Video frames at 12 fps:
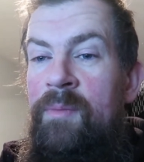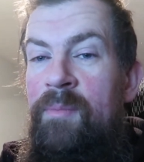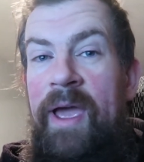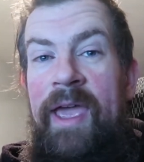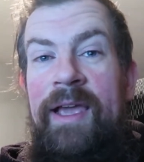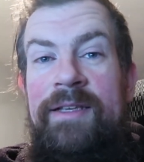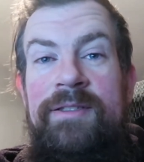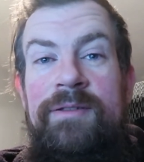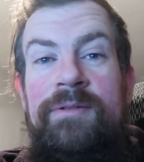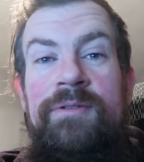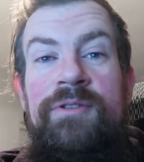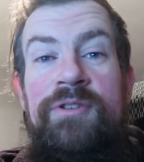my
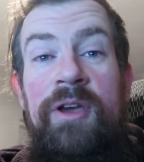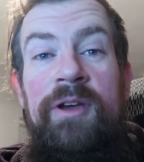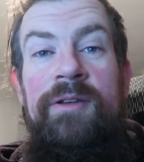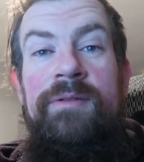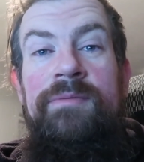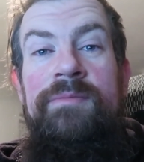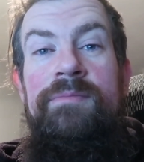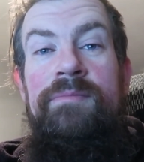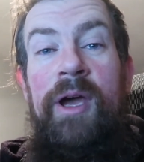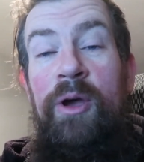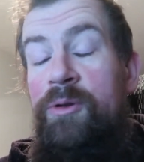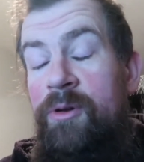ex took
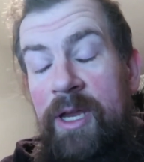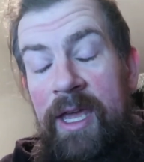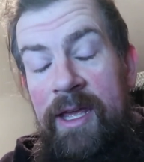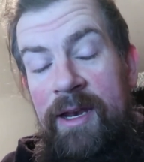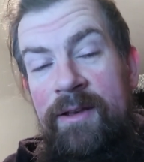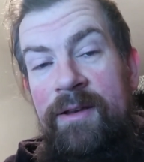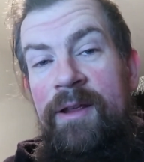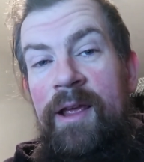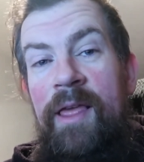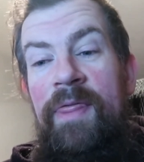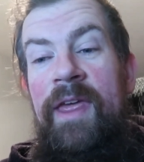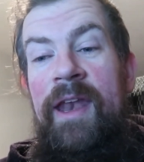my older kid
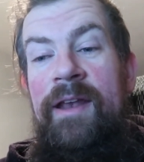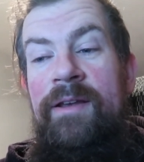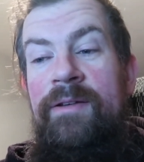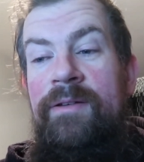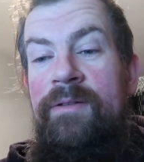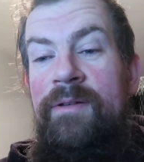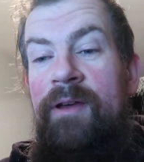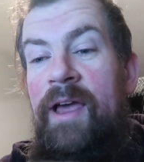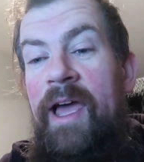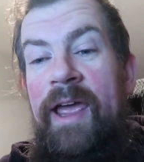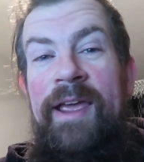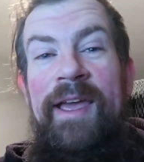and then
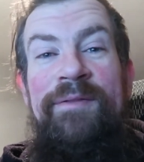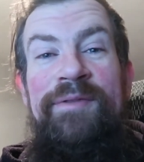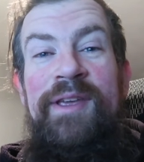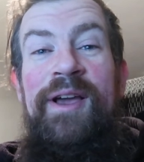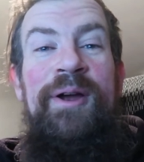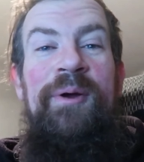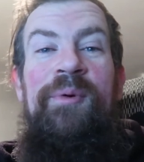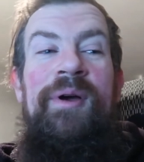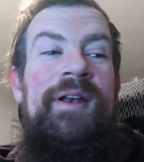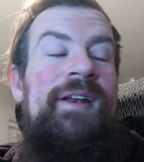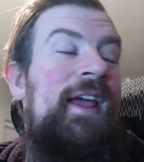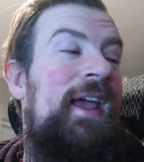I have the younger
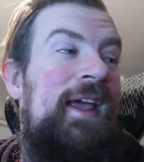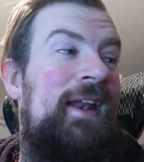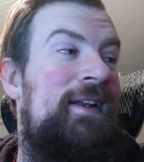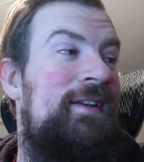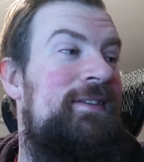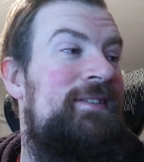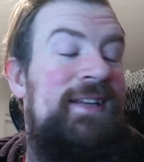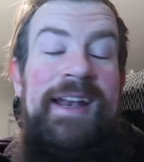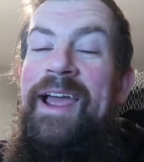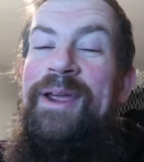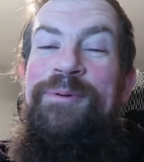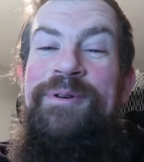one, and
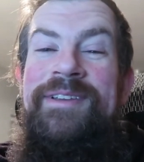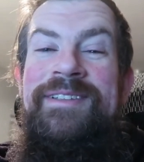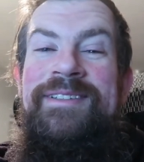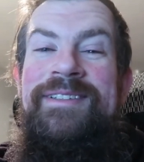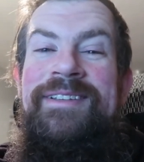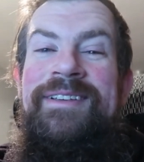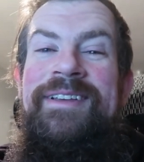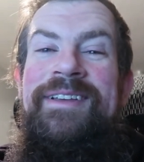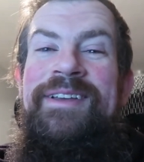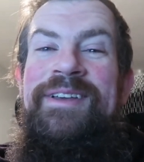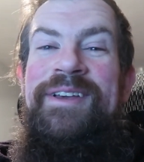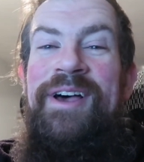tonight was
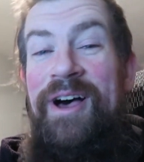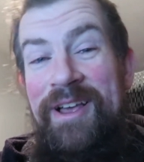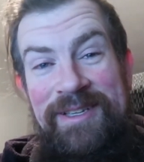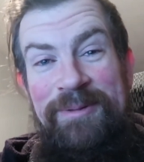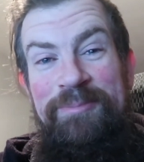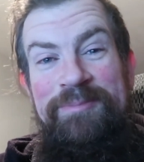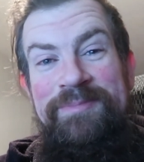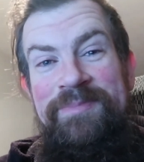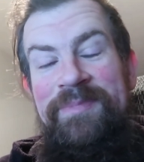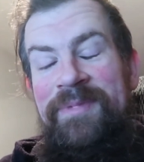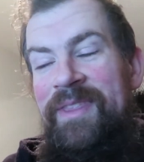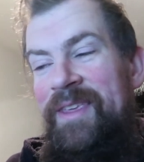awesome.
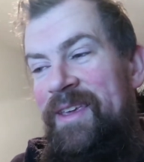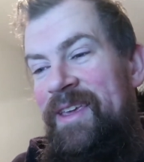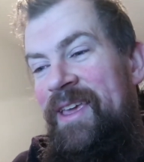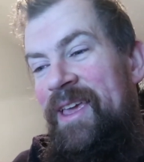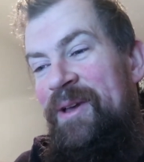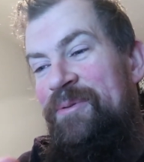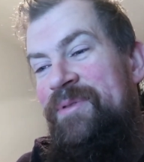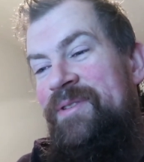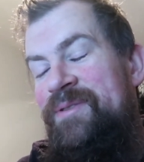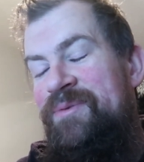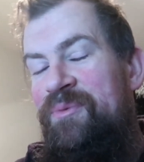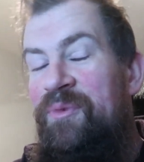It
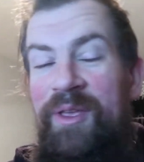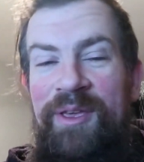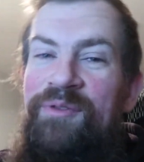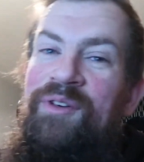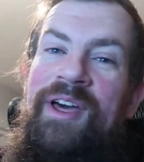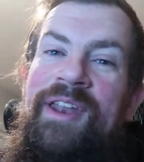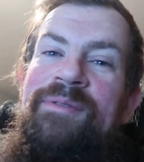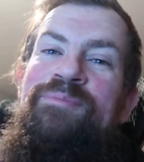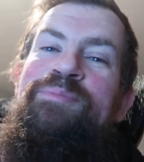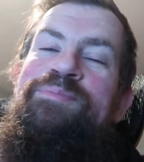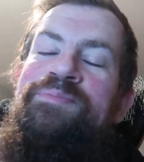was really fun.